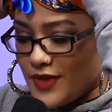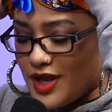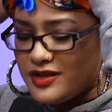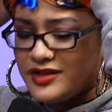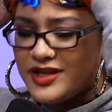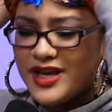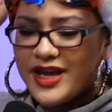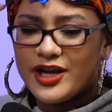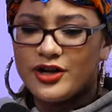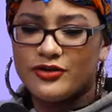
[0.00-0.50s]

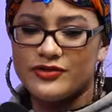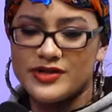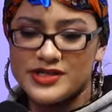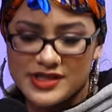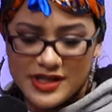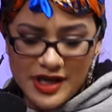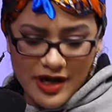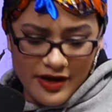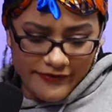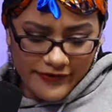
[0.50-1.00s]
yeah,
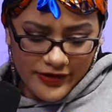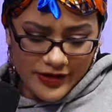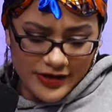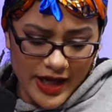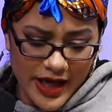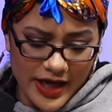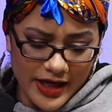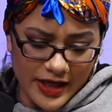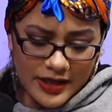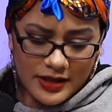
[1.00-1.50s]
Chrissy, I feel
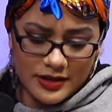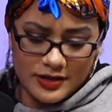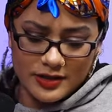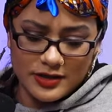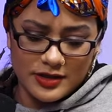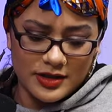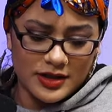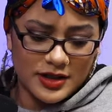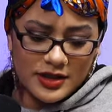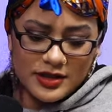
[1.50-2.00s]
like,
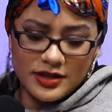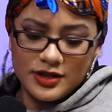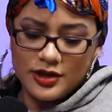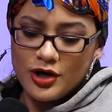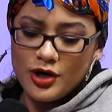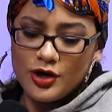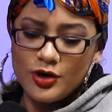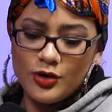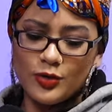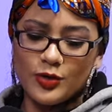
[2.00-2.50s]
you
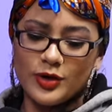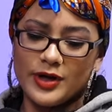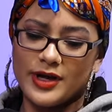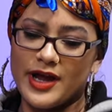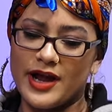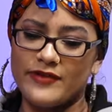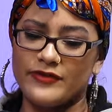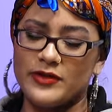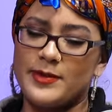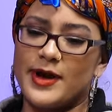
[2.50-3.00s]
know,
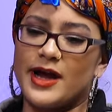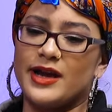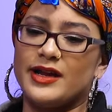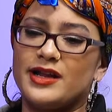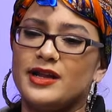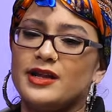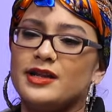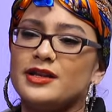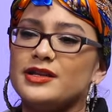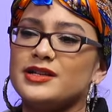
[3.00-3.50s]

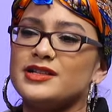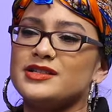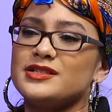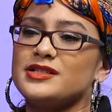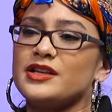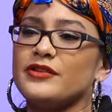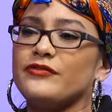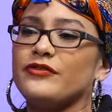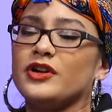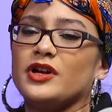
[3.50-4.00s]
everybody is
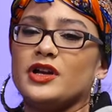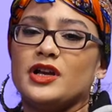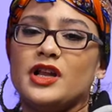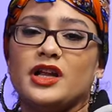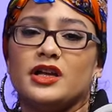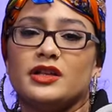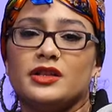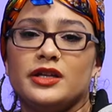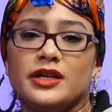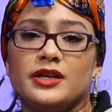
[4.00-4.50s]
different in
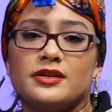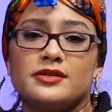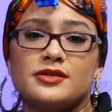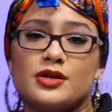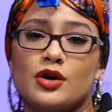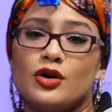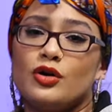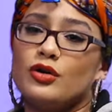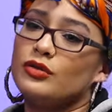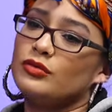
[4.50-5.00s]
healing.
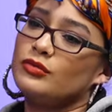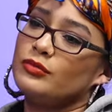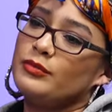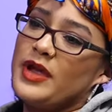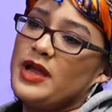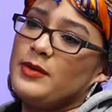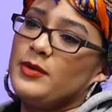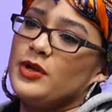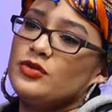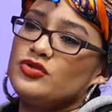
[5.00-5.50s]
So,
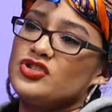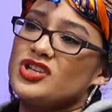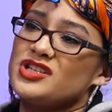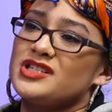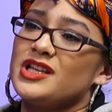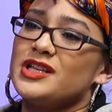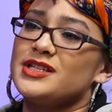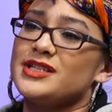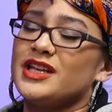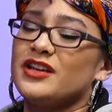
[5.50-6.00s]
maybe you
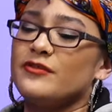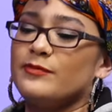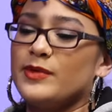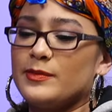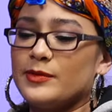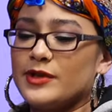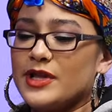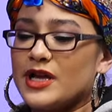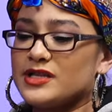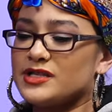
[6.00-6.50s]
just need to give
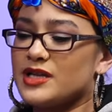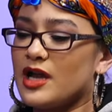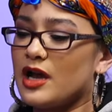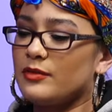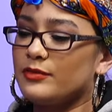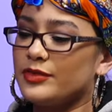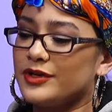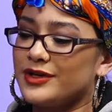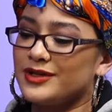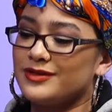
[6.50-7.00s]
people that
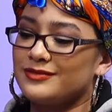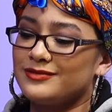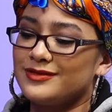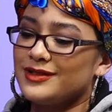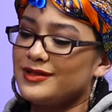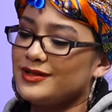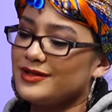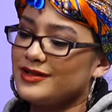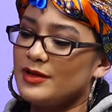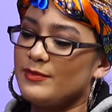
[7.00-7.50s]
time, but
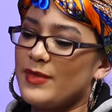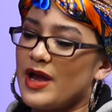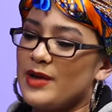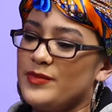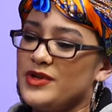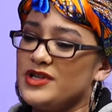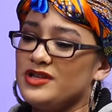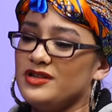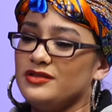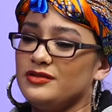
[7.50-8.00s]
they
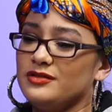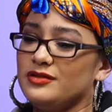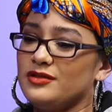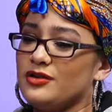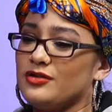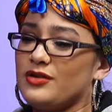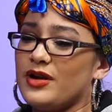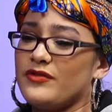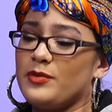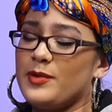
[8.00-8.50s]
might be, you
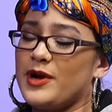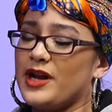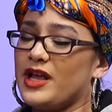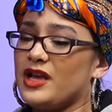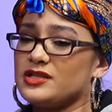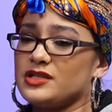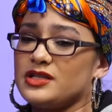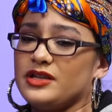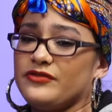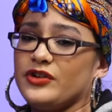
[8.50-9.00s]
know, everybody
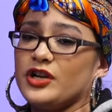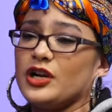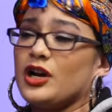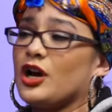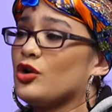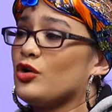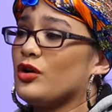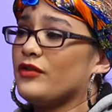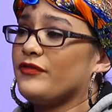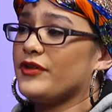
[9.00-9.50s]
has a different
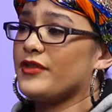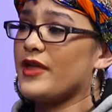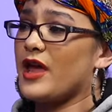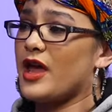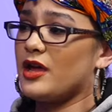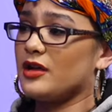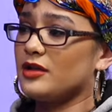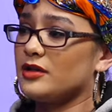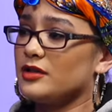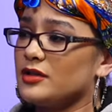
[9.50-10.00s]
cutoff for
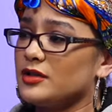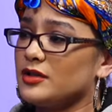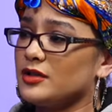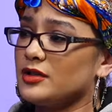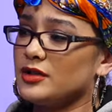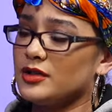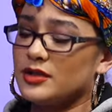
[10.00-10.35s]
that.